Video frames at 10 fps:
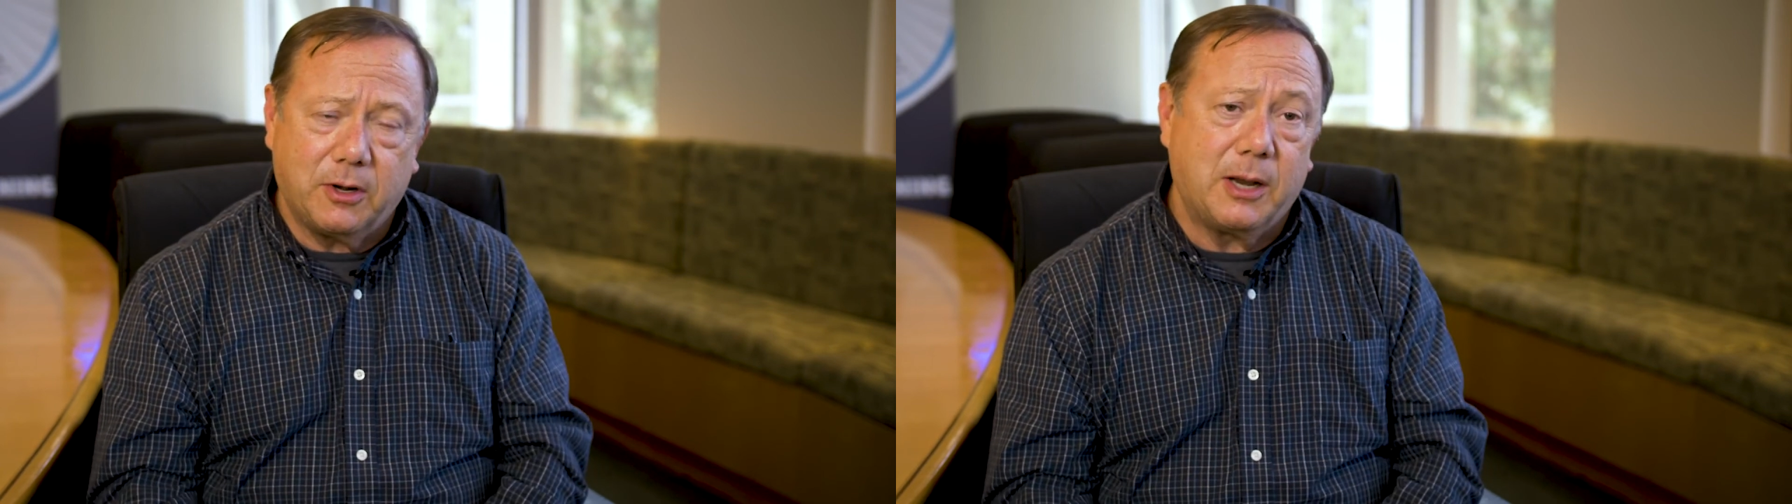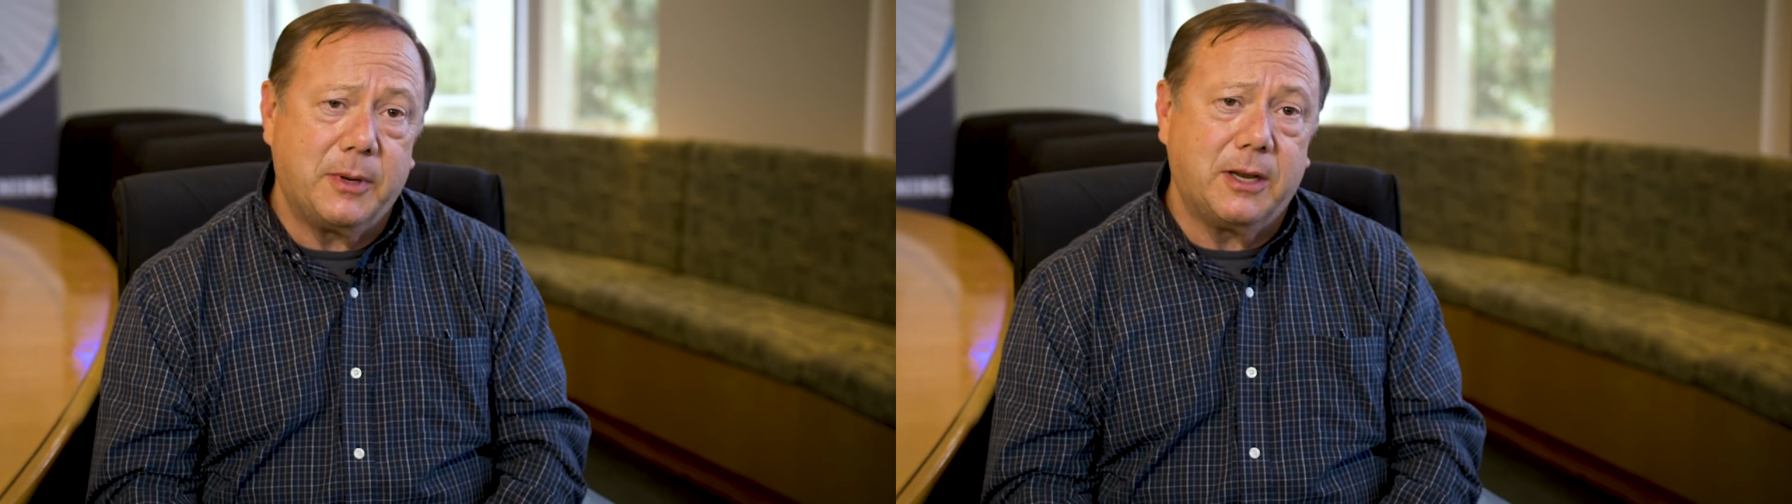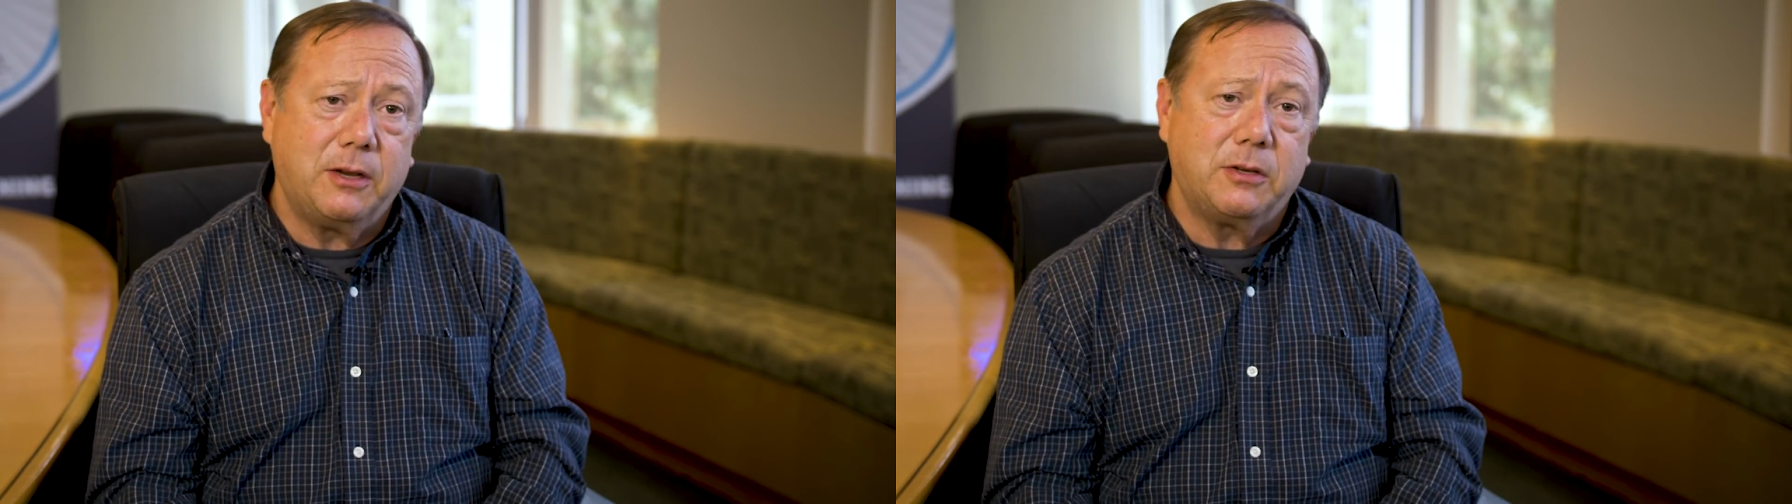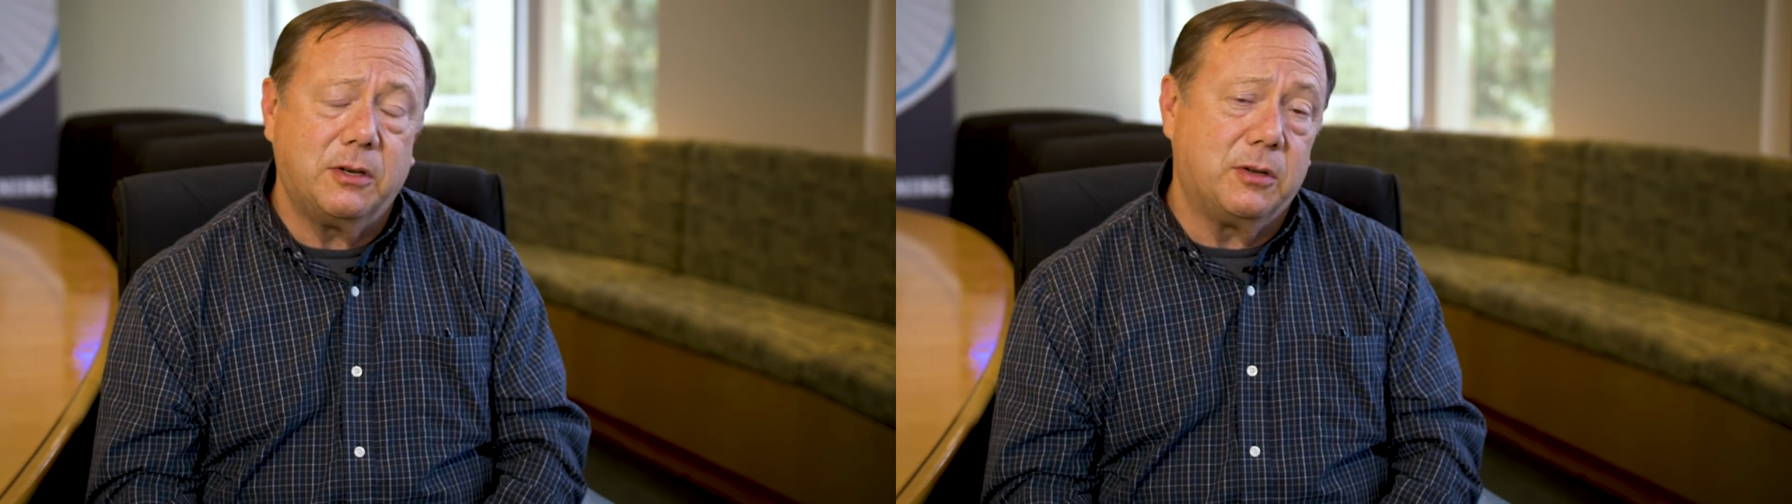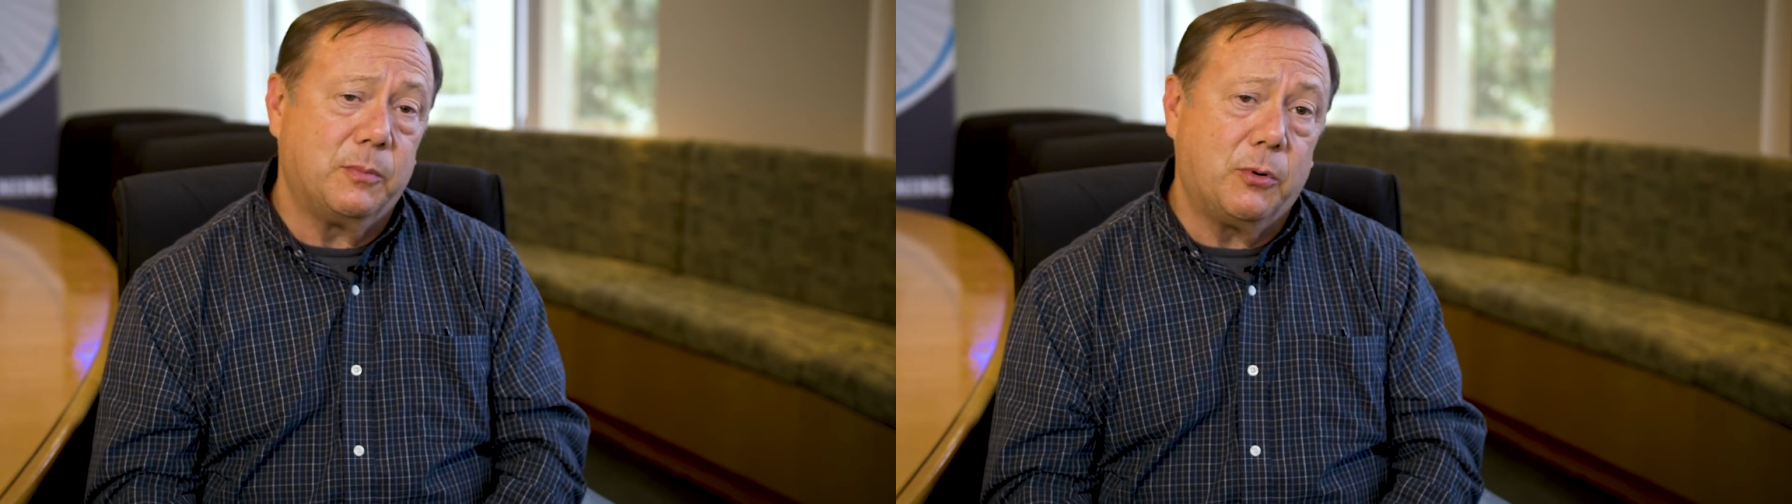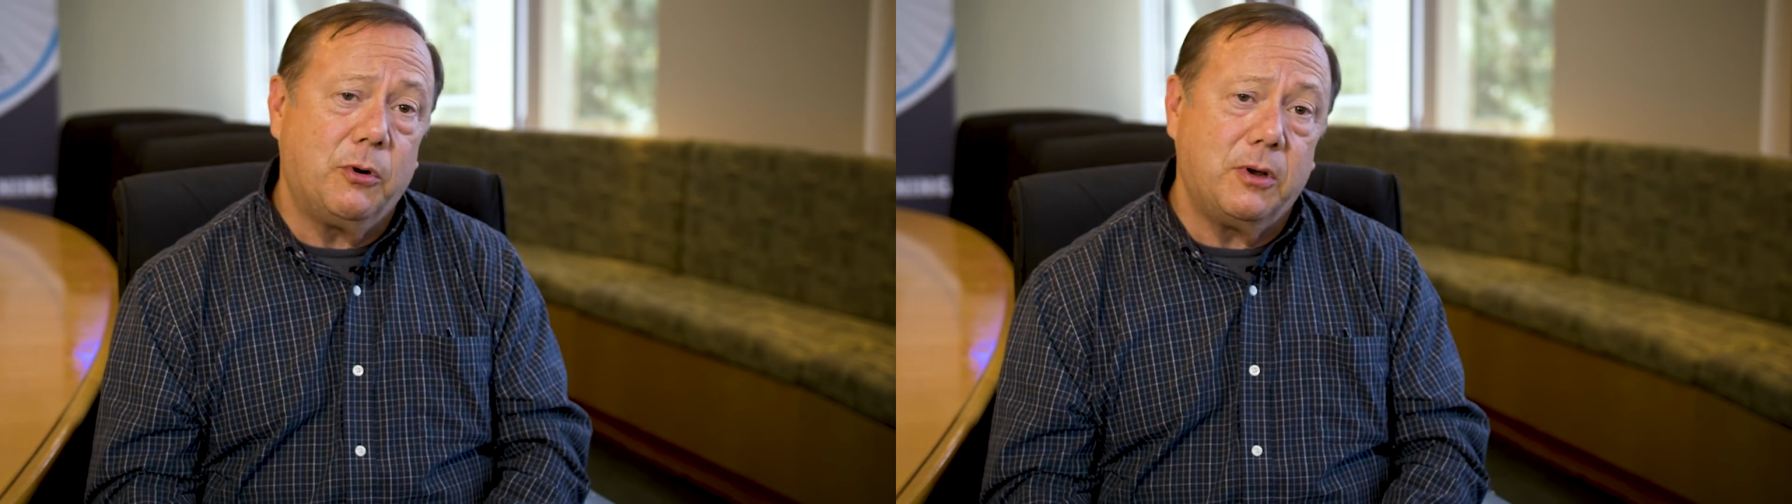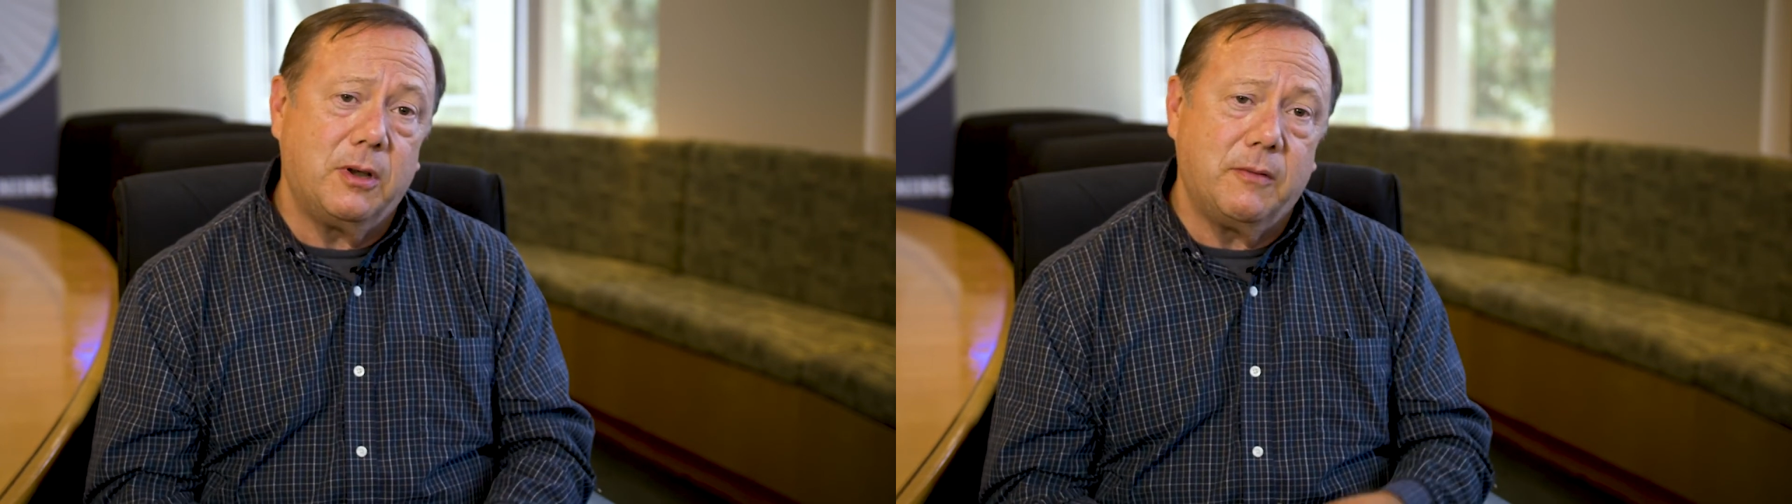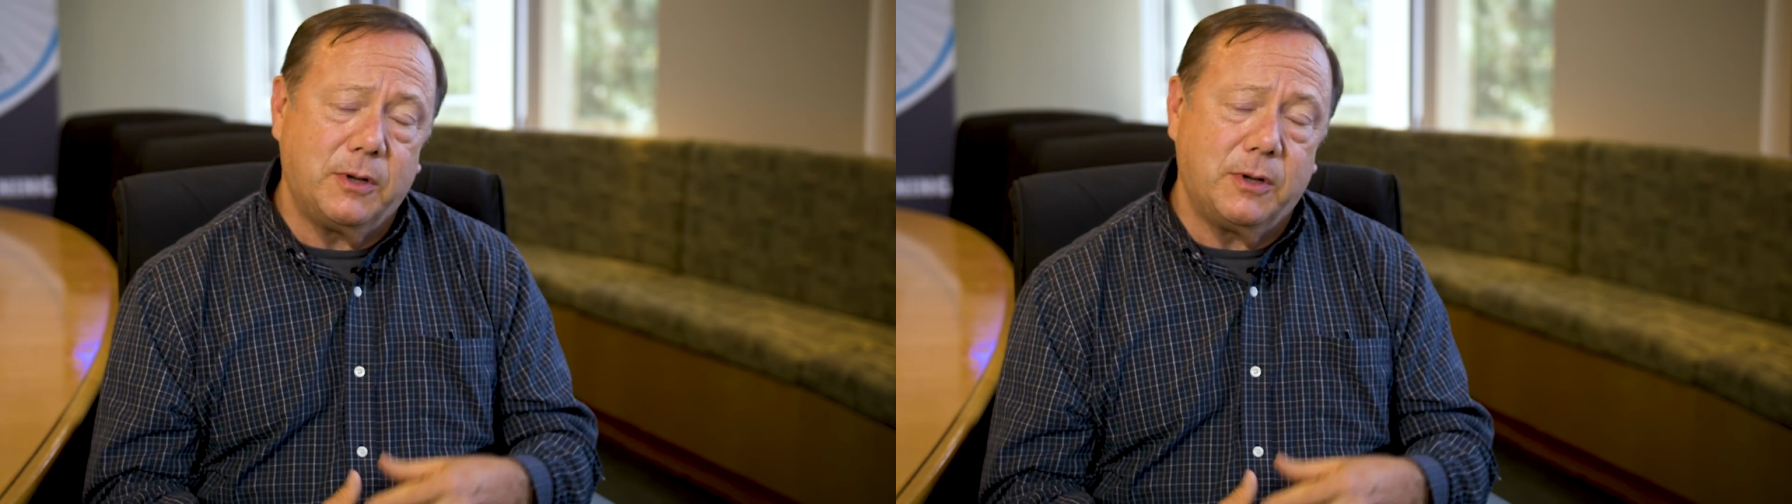where anonymization is important